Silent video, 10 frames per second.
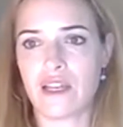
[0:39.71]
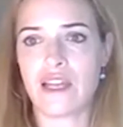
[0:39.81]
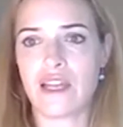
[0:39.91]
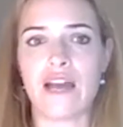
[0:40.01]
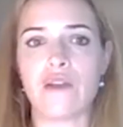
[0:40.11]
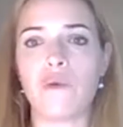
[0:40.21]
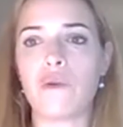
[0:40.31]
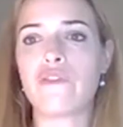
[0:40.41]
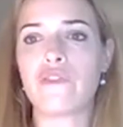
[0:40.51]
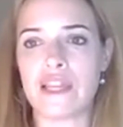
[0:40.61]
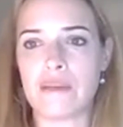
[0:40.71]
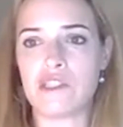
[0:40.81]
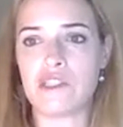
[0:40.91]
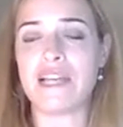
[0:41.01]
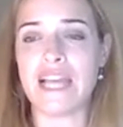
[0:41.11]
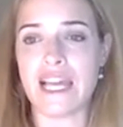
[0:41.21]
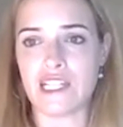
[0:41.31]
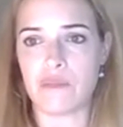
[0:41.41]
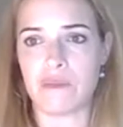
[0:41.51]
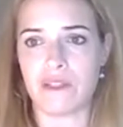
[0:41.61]
Now, in order for them to be
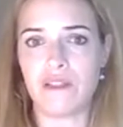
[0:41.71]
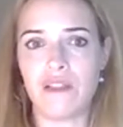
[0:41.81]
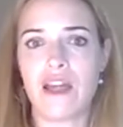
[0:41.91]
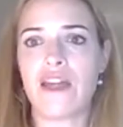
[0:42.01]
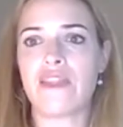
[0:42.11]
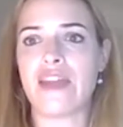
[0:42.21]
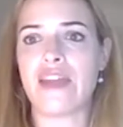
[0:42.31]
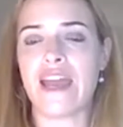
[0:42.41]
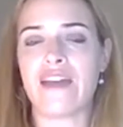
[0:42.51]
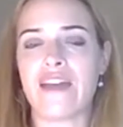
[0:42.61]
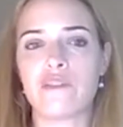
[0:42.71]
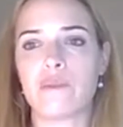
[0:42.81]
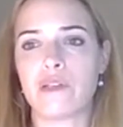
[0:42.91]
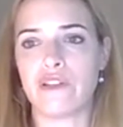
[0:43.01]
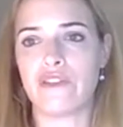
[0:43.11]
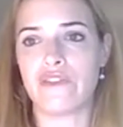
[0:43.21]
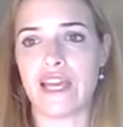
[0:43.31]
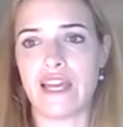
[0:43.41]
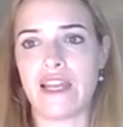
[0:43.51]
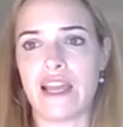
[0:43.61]
eligible, they have to prove
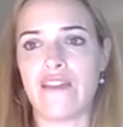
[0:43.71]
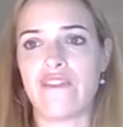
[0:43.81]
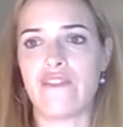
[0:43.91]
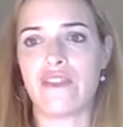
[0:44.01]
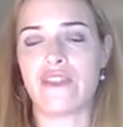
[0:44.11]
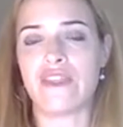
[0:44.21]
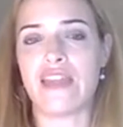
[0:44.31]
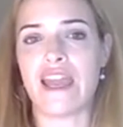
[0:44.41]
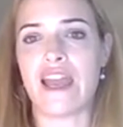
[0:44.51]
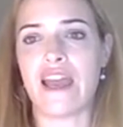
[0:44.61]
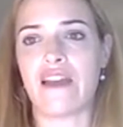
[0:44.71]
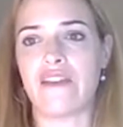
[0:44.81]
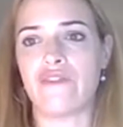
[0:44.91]
that if they have